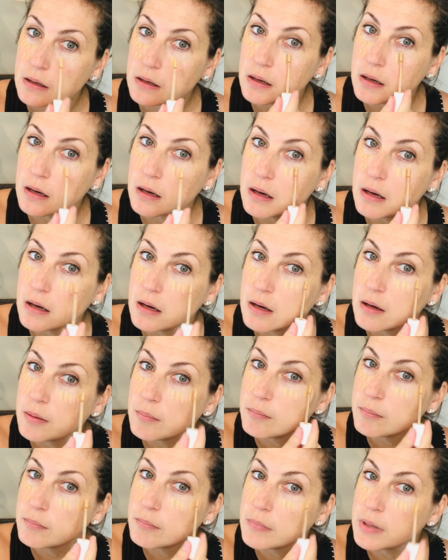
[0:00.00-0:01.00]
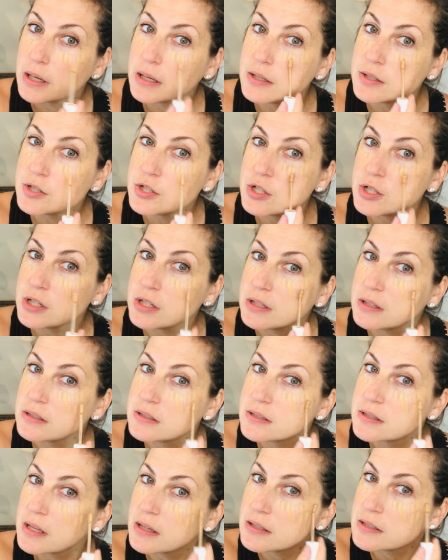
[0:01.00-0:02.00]
and cheeks.
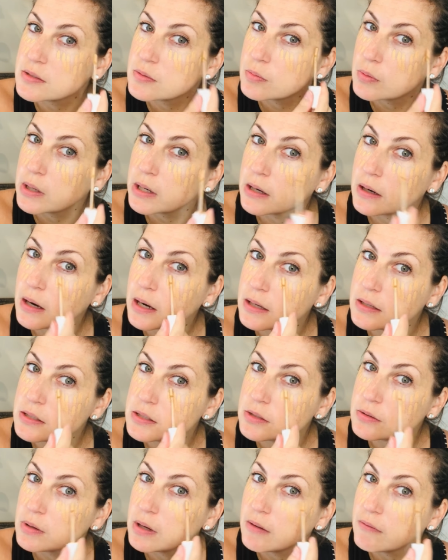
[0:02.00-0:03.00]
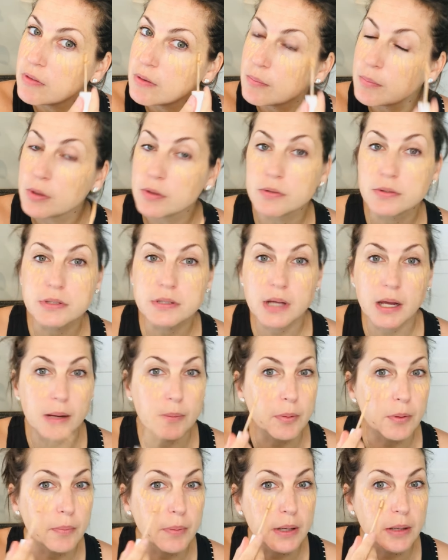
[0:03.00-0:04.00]
That's where I do have the most
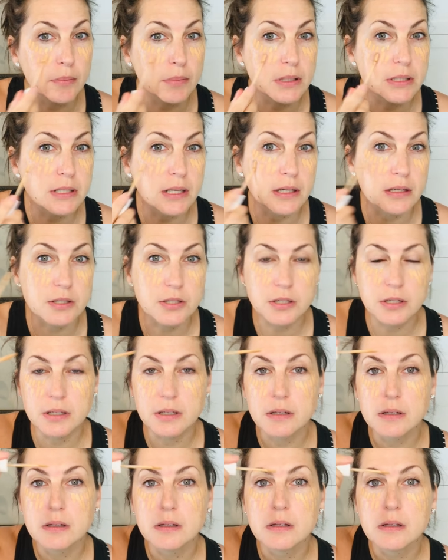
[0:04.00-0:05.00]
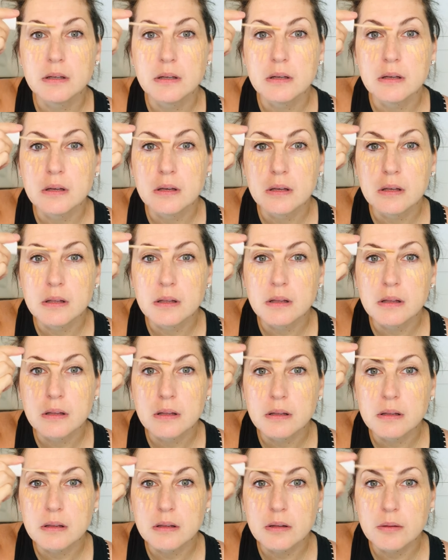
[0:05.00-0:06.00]
hyperpigmentation.
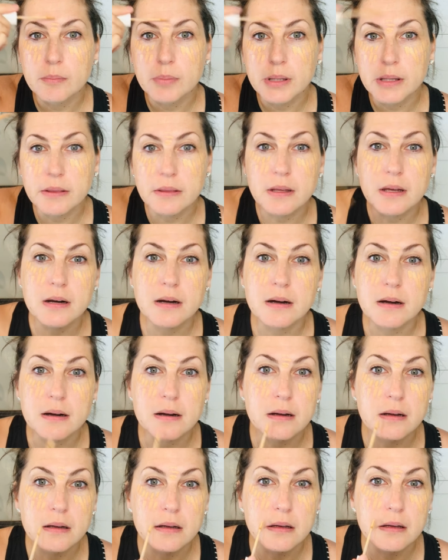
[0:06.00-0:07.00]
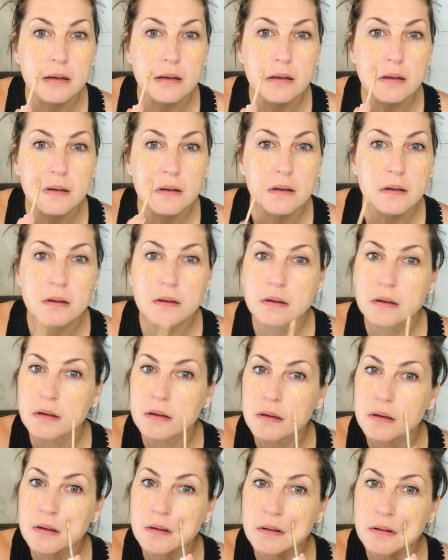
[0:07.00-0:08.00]
A little bit there,
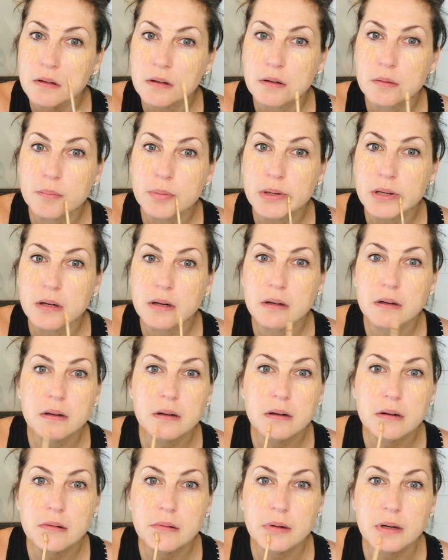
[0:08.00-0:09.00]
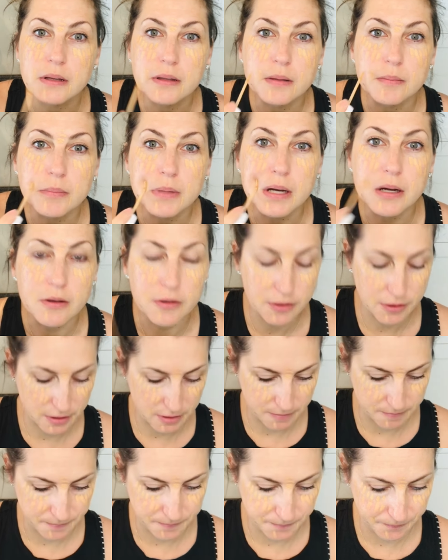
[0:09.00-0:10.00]
and a little bit around the mouth.
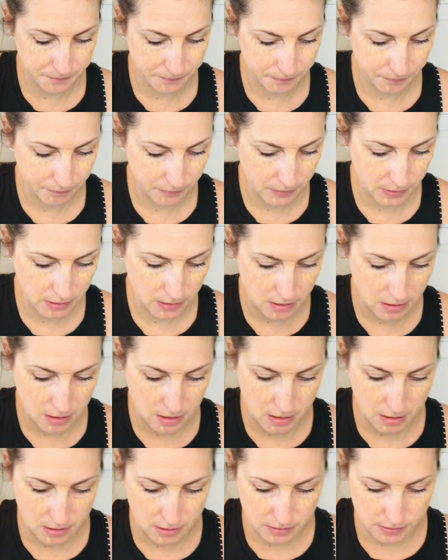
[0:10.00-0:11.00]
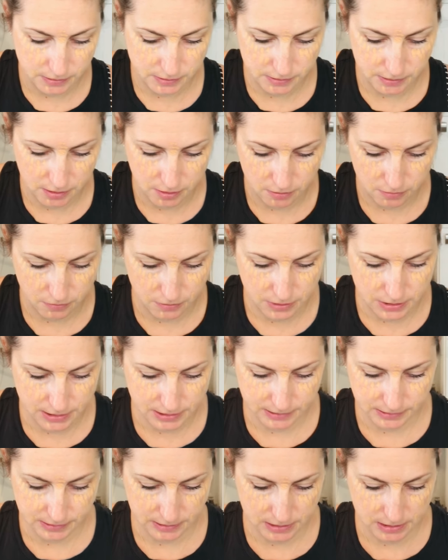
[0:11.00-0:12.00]
So
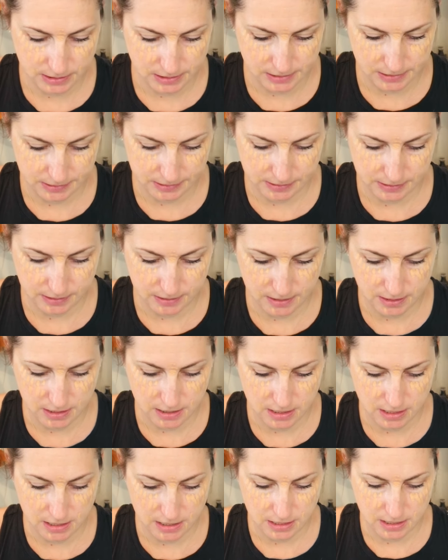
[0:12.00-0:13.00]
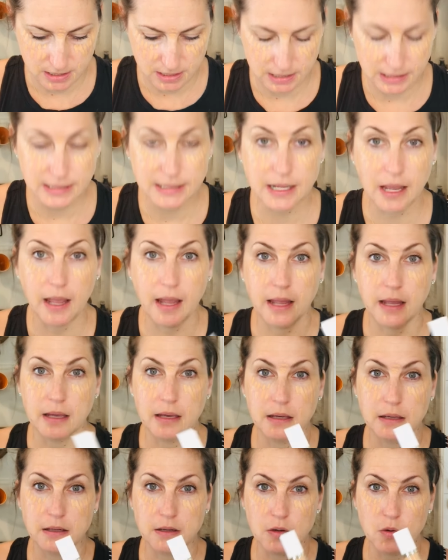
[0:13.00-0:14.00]
this is the
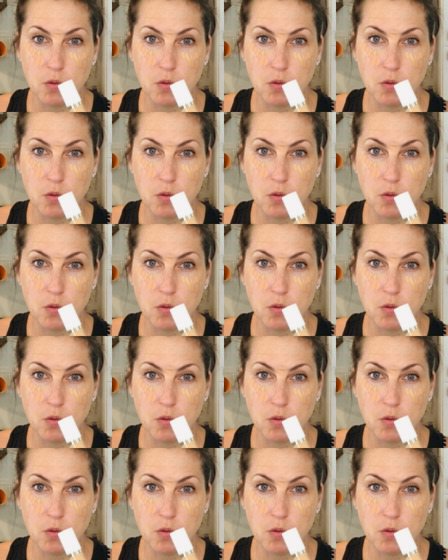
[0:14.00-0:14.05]
tan